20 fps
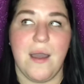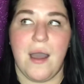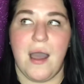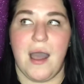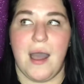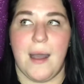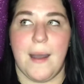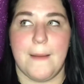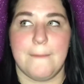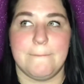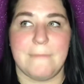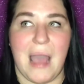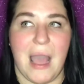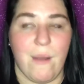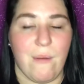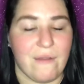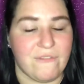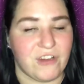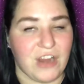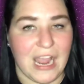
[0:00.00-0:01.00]

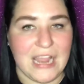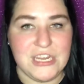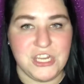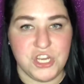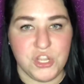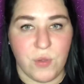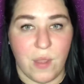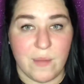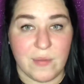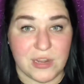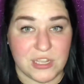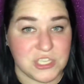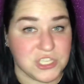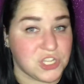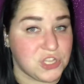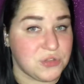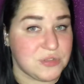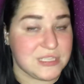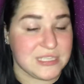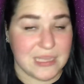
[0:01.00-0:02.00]
However, I knew I would
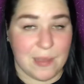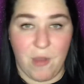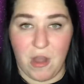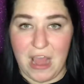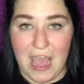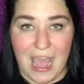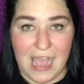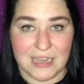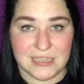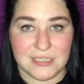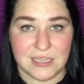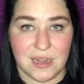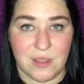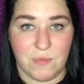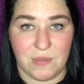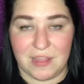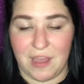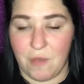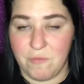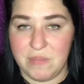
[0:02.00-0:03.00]
exclude some on accident
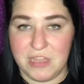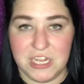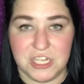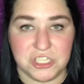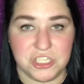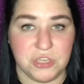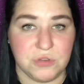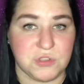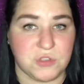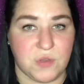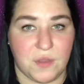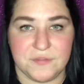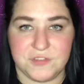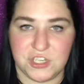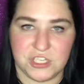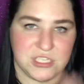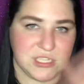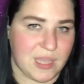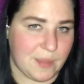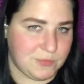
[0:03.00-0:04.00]
without meaning to, so I've
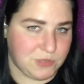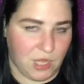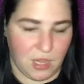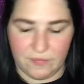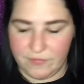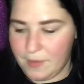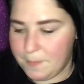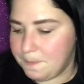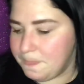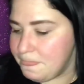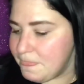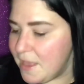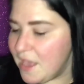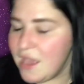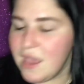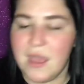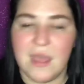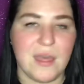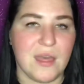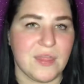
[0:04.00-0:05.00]
just skipped all of them.
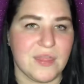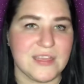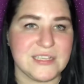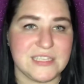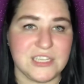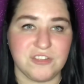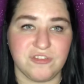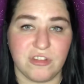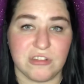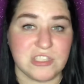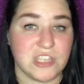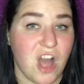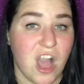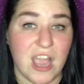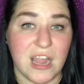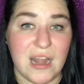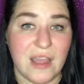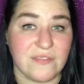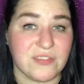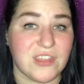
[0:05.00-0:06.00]
This intro is long
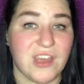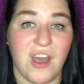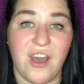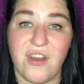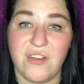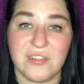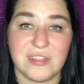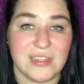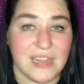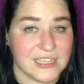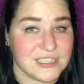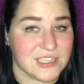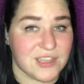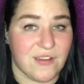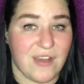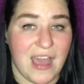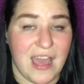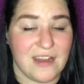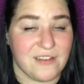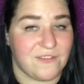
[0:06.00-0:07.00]
enough, though. Let's go
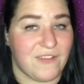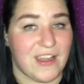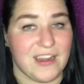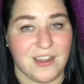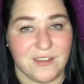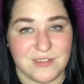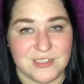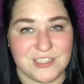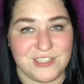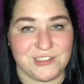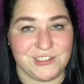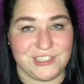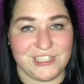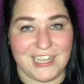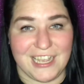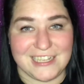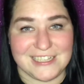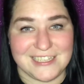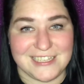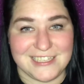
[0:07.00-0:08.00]
ahead and find out what Sushi
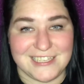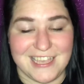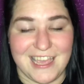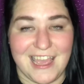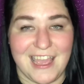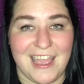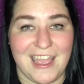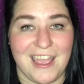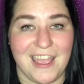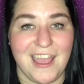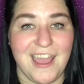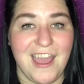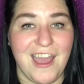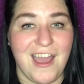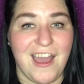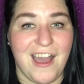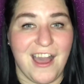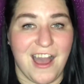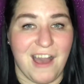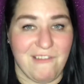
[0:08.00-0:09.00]
has to say
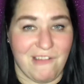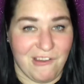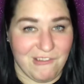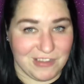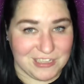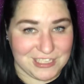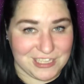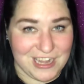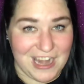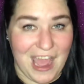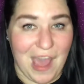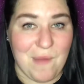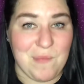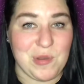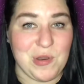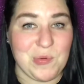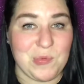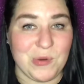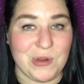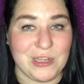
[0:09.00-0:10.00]
about what's going to
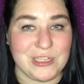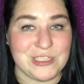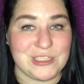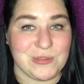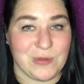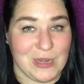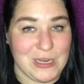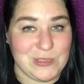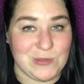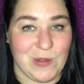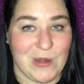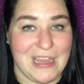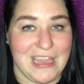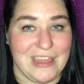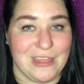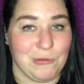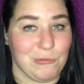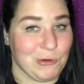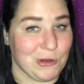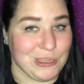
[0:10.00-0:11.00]
happen at Worlds 2020,
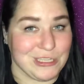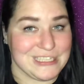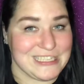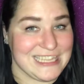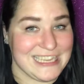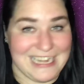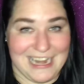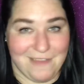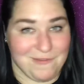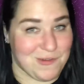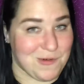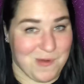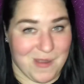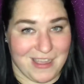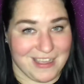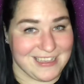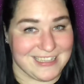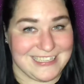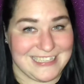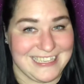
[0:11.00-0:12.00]
the Worlds that never
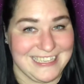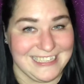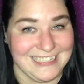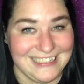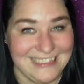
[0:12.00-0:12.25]
was.